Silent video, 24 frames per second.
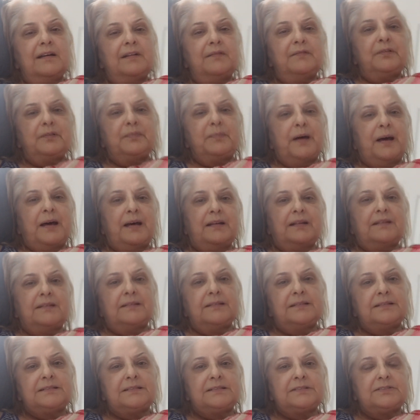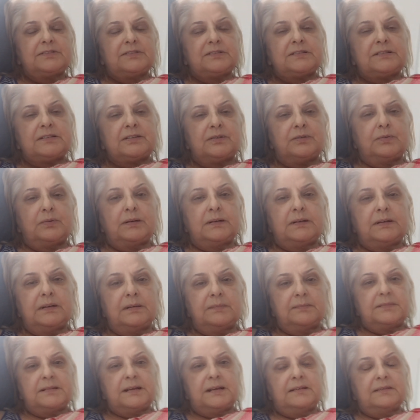everybody. This is just a quick
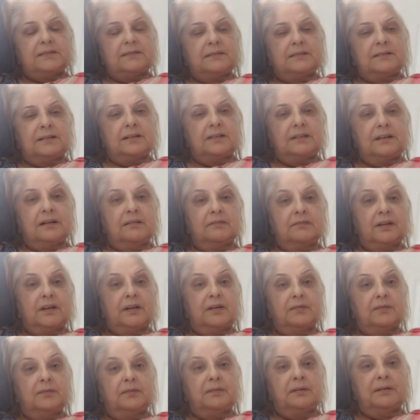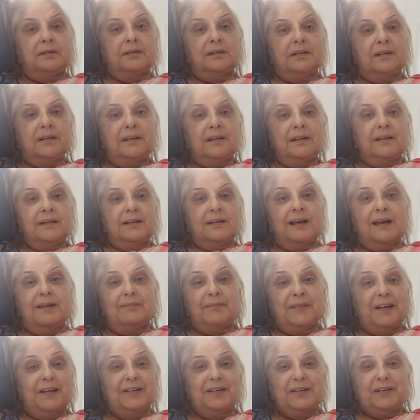update to let y'all know
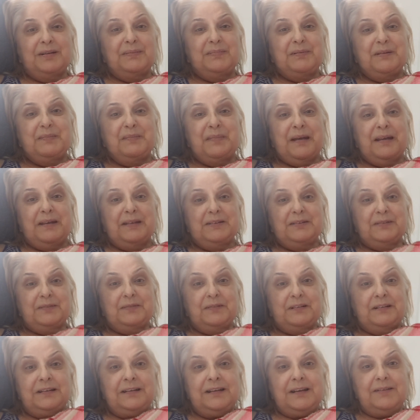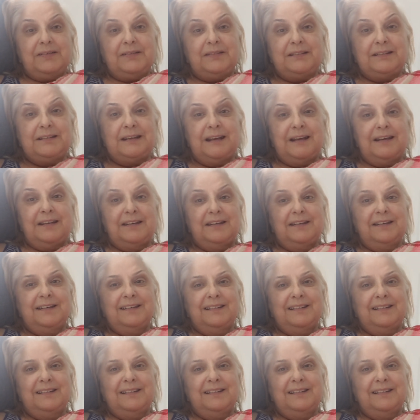I'm not going to be making a video today.